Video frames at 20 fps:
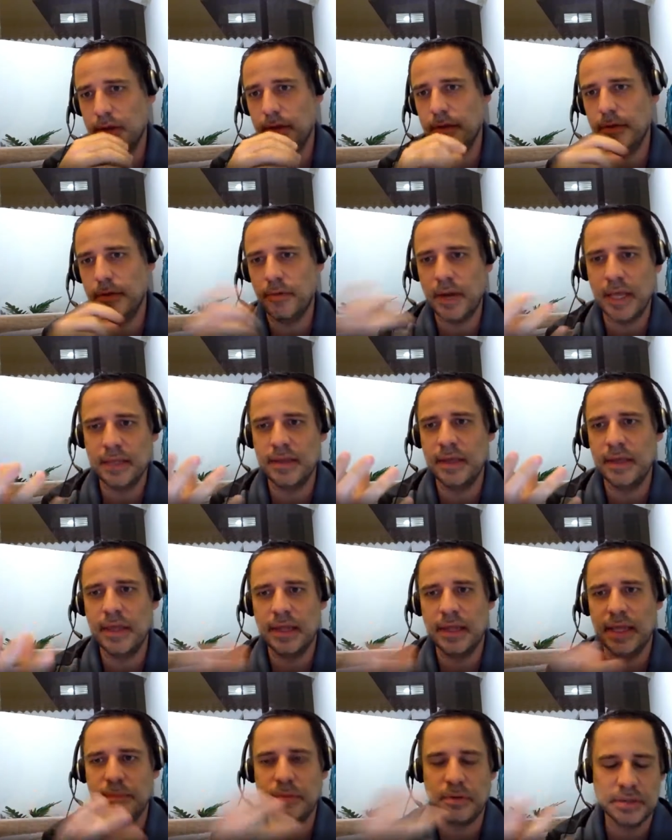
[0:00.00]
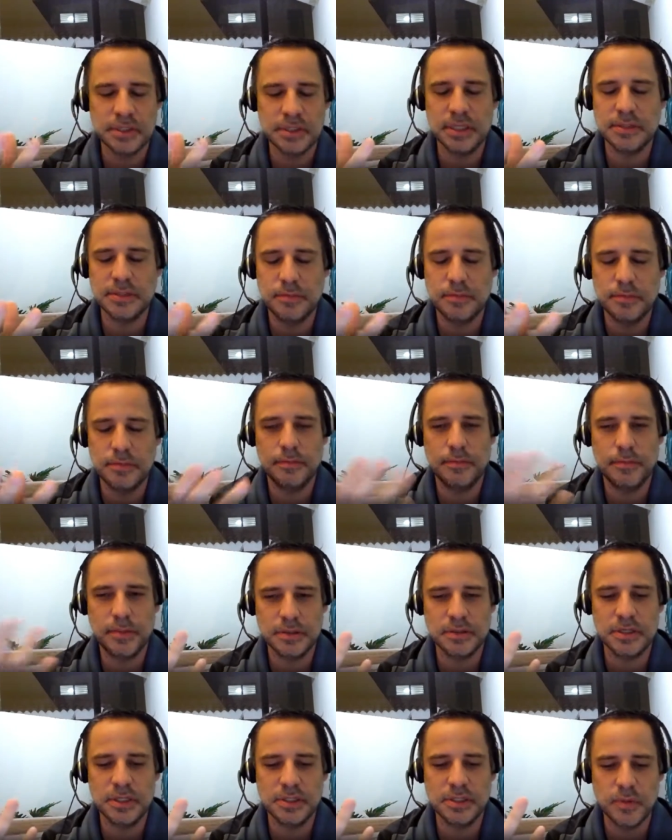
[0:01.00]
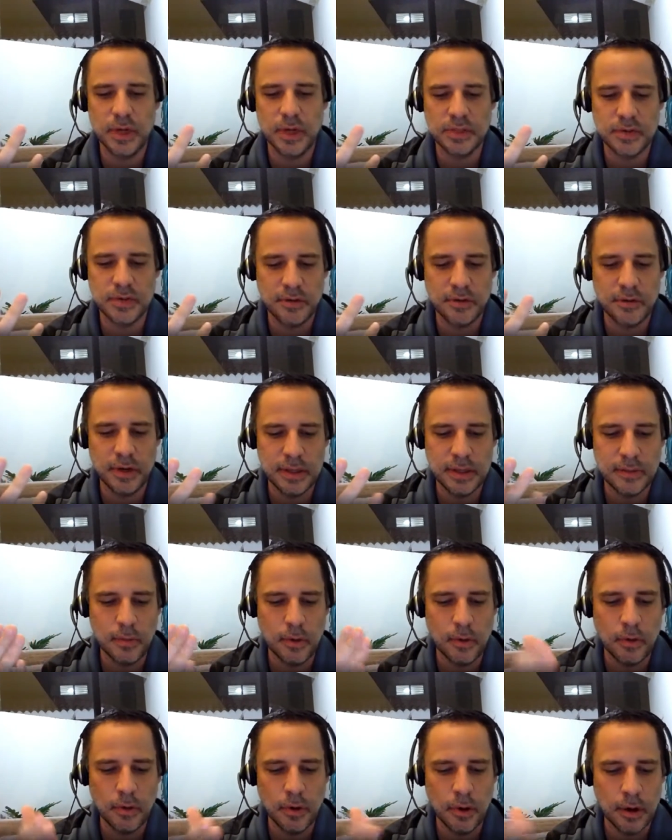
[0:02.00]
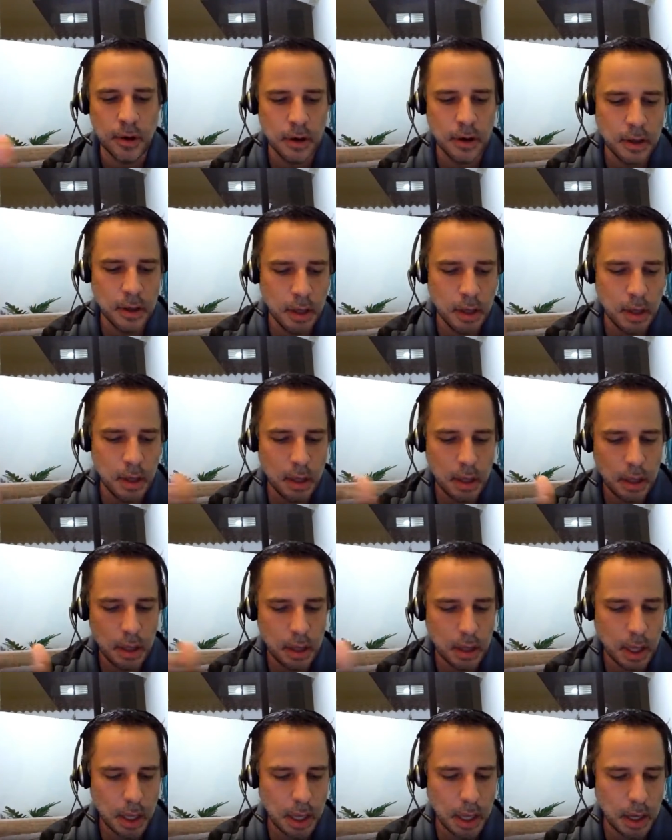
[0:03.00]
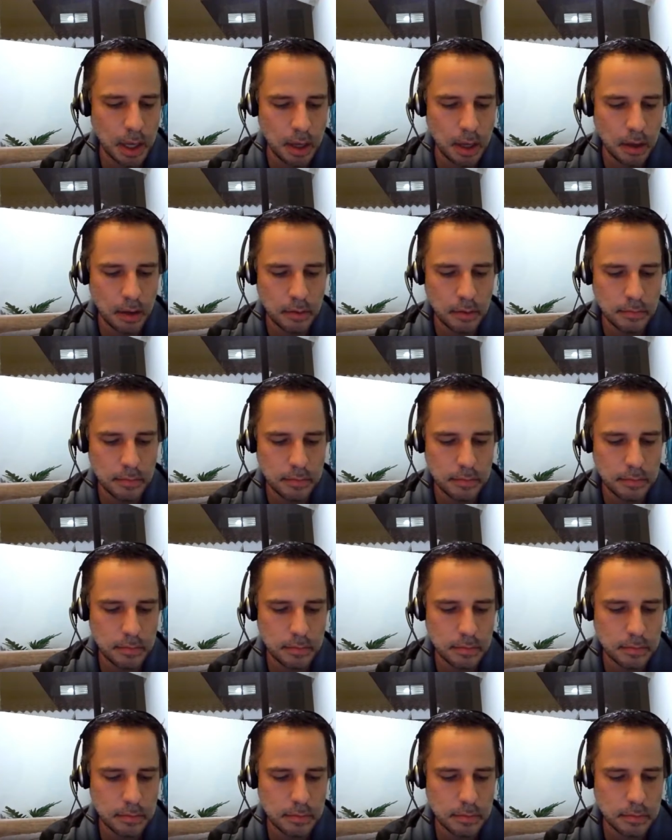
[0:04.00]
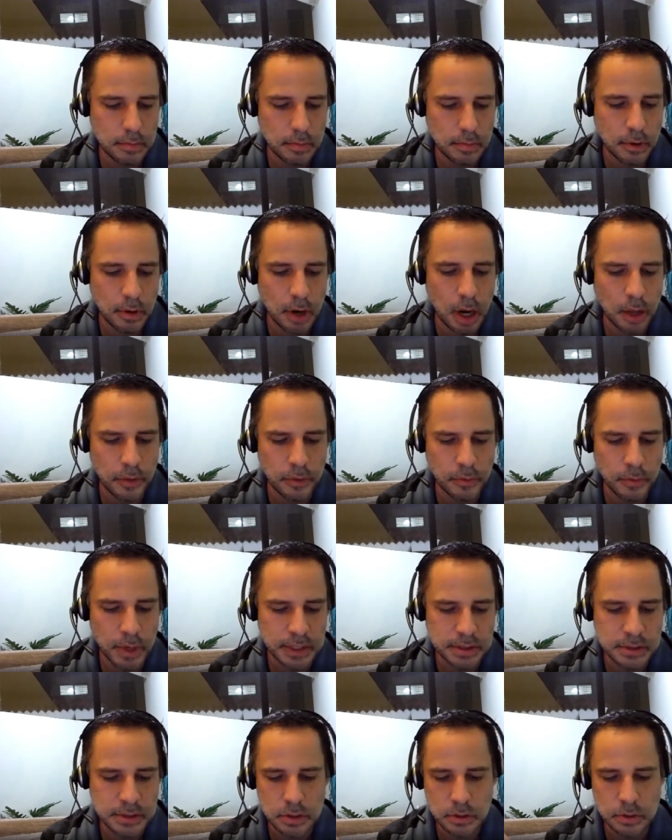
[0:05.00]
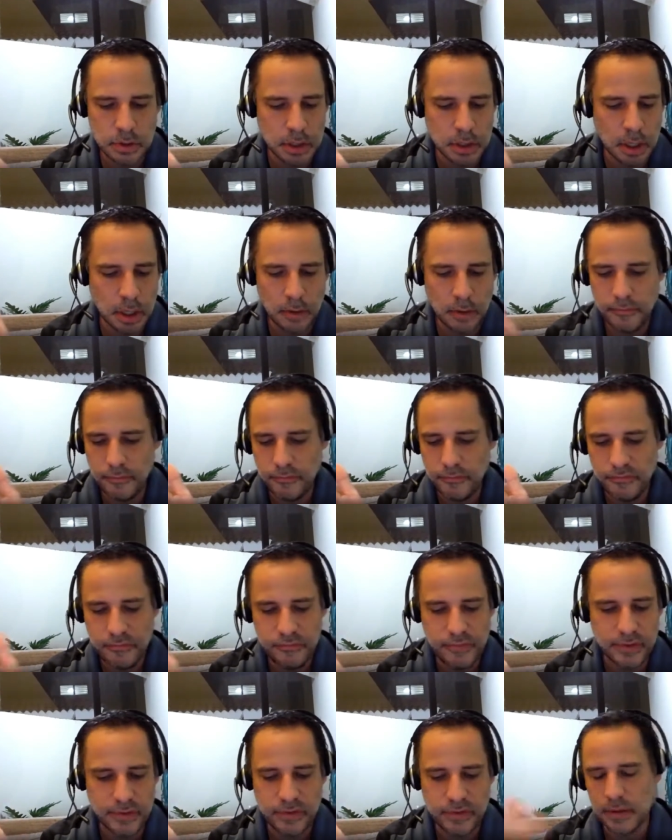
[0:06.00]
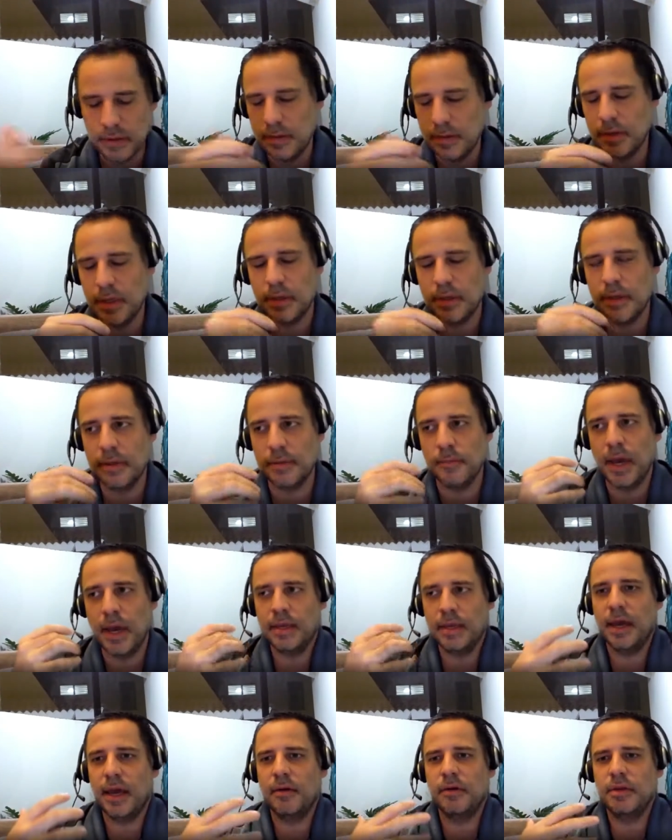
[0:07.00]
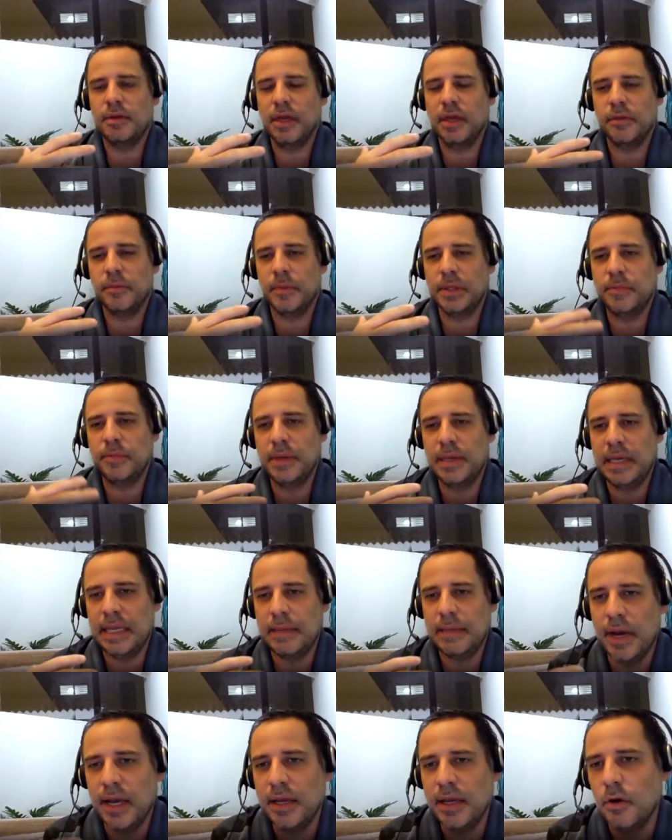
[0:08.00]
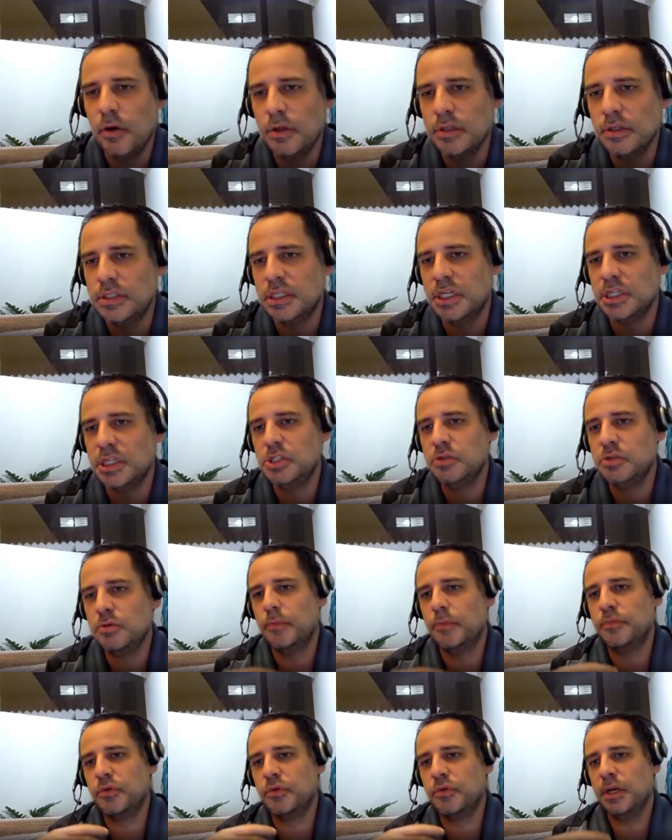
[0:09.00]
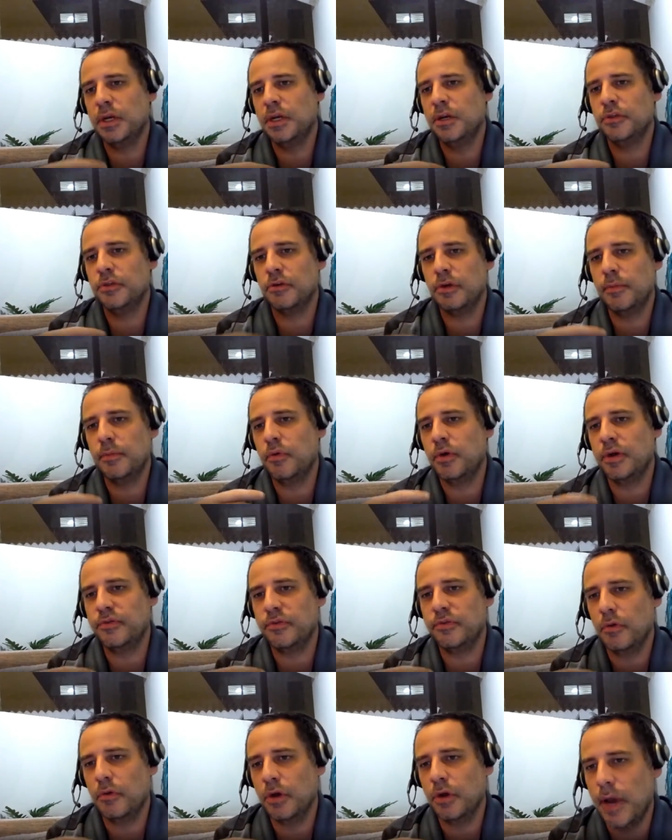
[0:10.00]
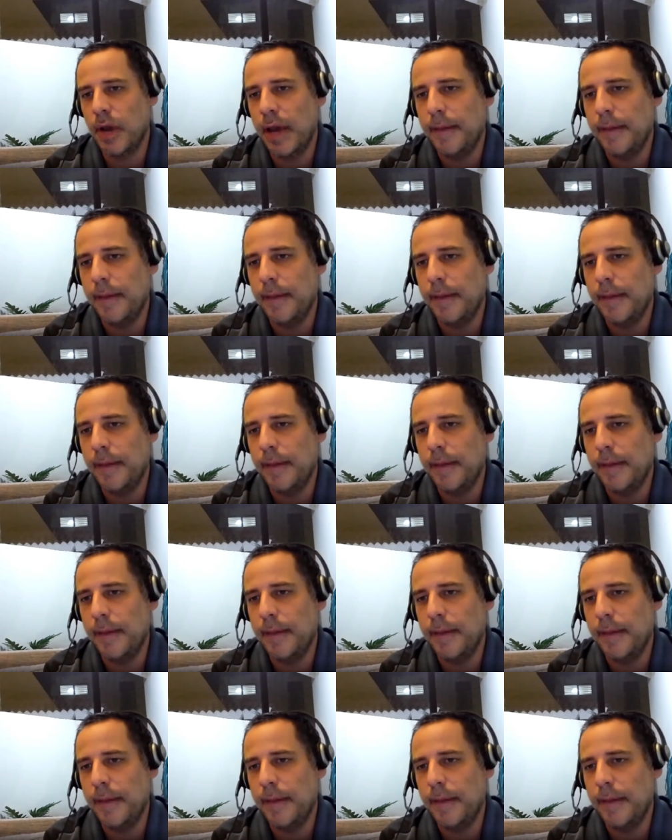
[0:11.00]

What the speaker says: I say that, like percentage-wise when I grade them, or all the way to 50s and 60s. And I always tell them at the beginning, my goal is to get you up 20 to 30 points from where you're at.